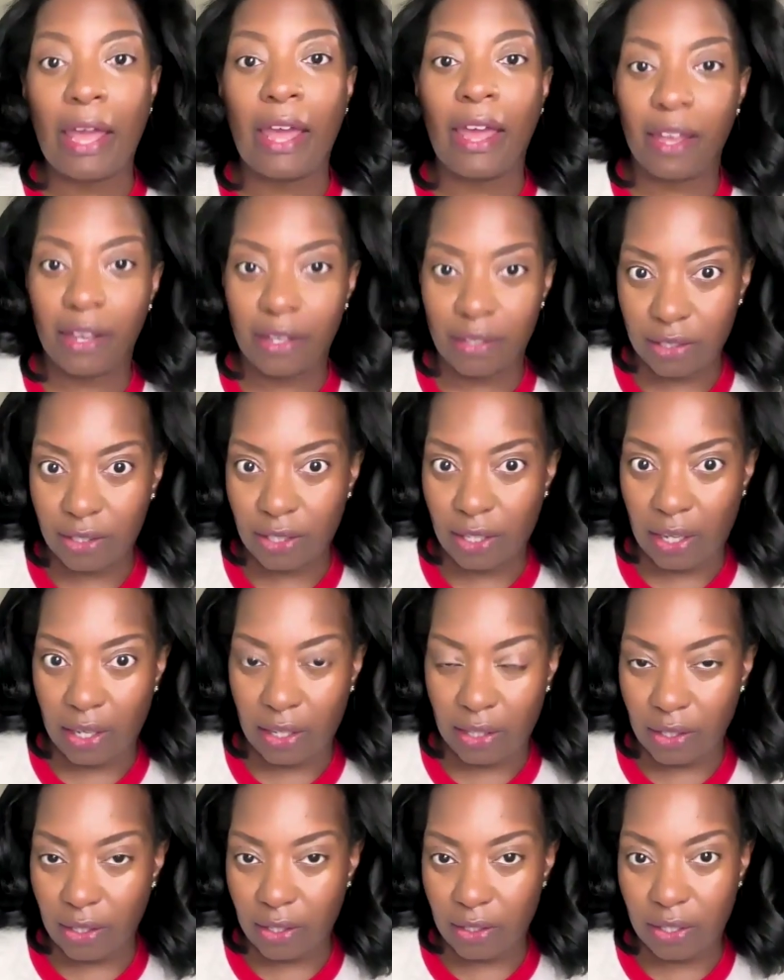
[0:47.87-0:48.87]
canned
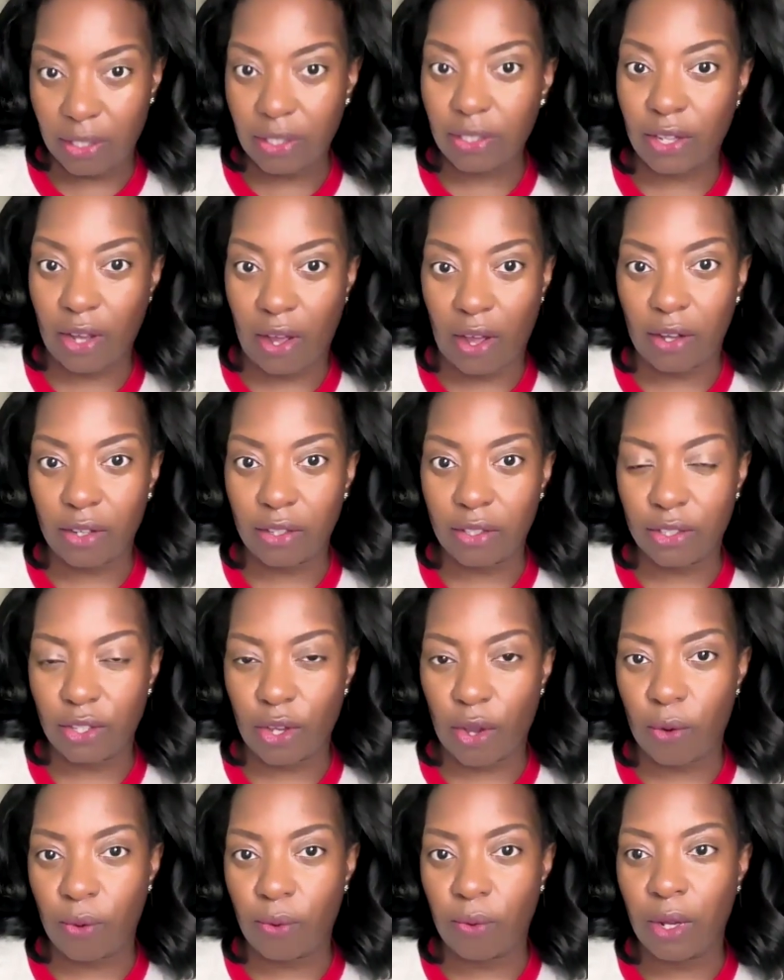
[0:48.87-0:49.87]
TikTok.
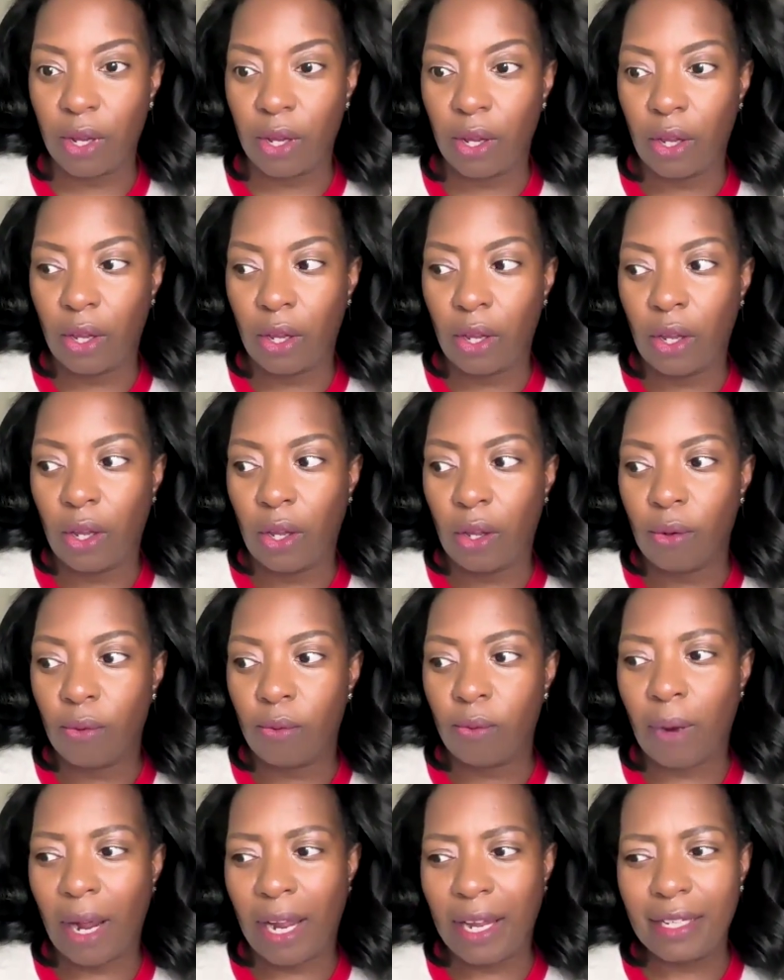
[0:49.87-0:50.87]
So
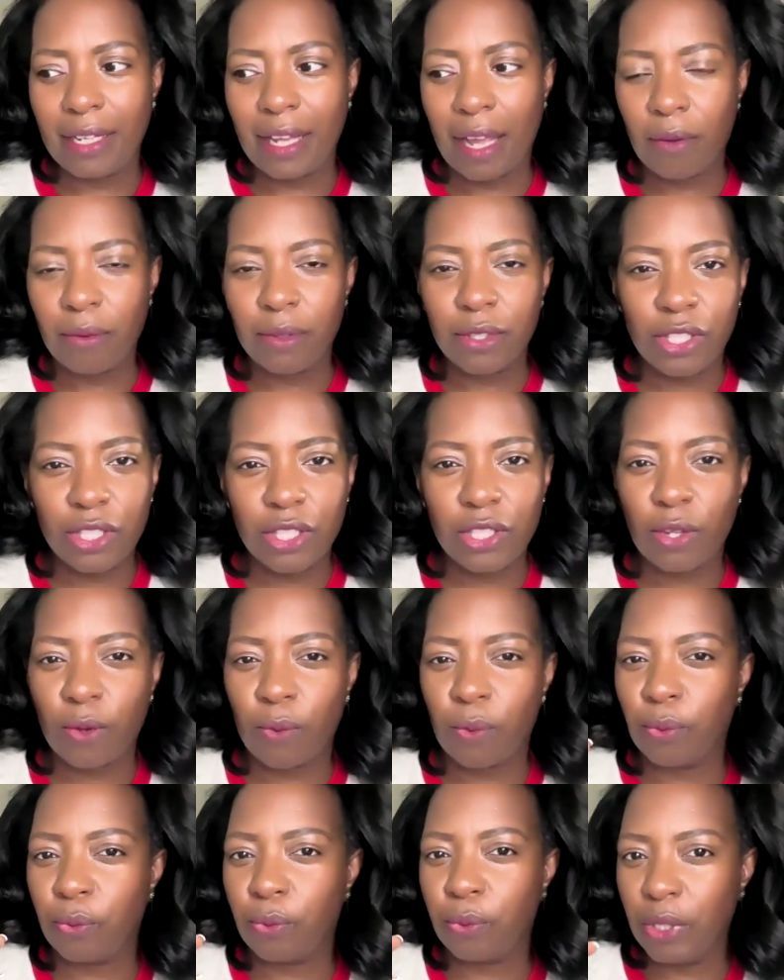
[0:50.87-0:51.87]
right now it's just
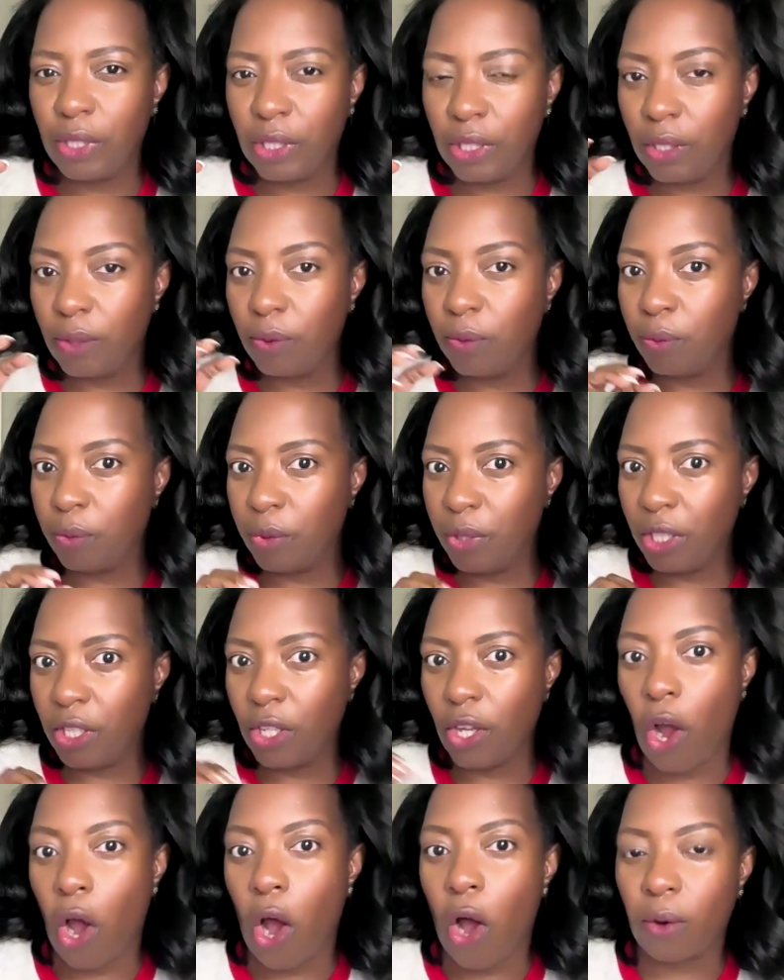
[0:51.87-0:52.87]
a
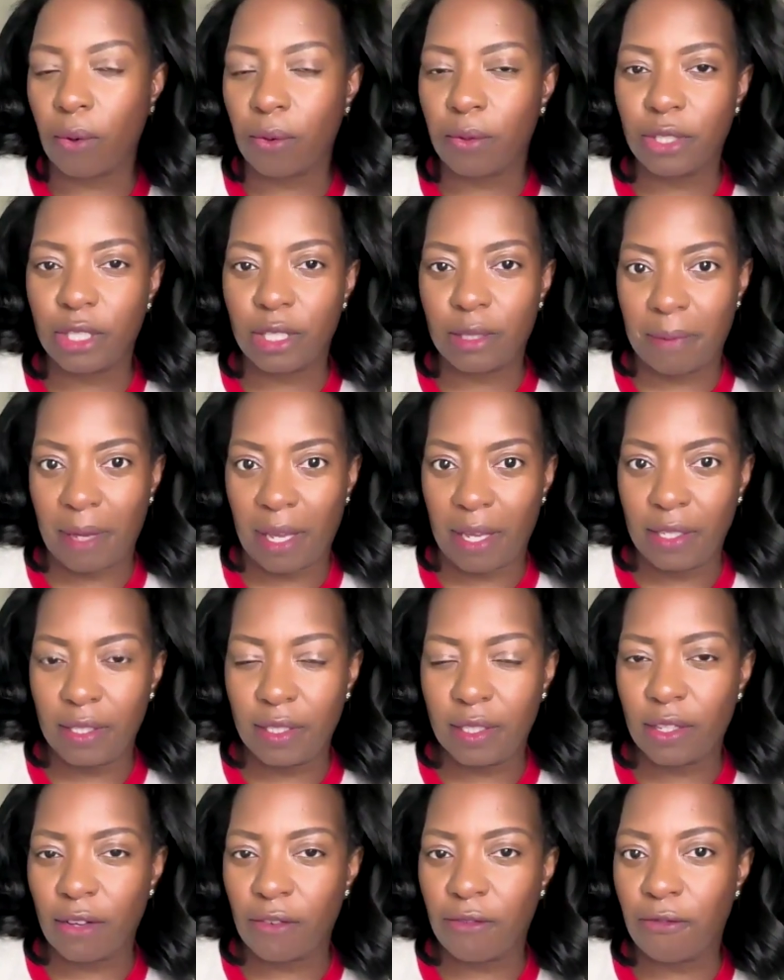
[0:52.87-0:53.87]
really awkward
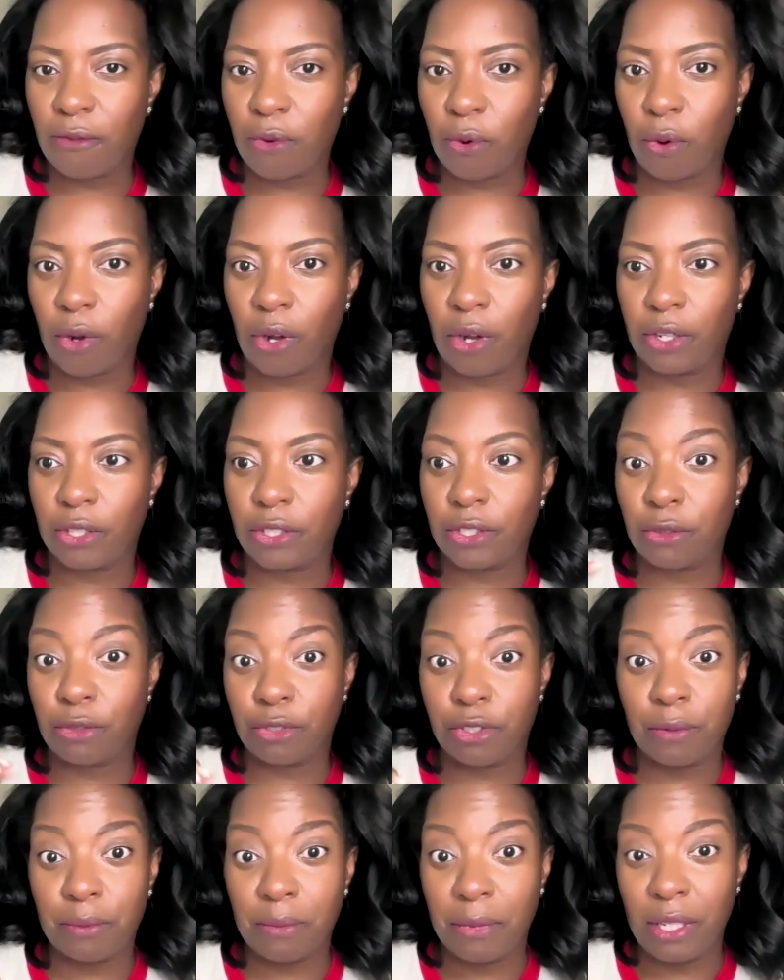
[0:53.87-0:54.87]
space for
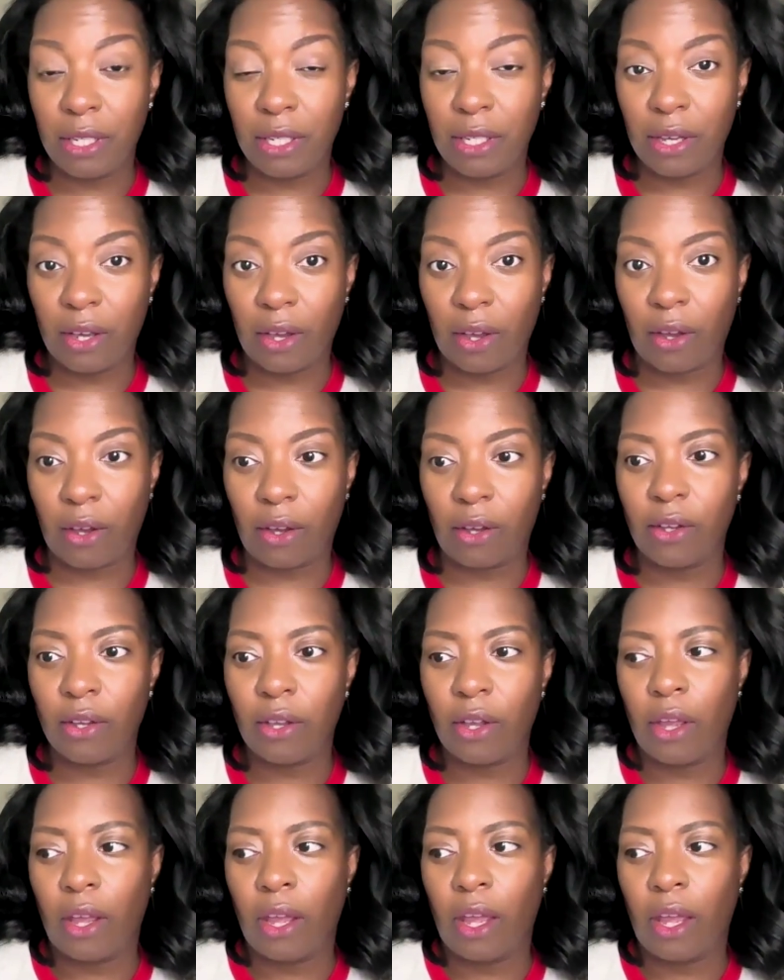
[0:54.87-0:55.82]
social media,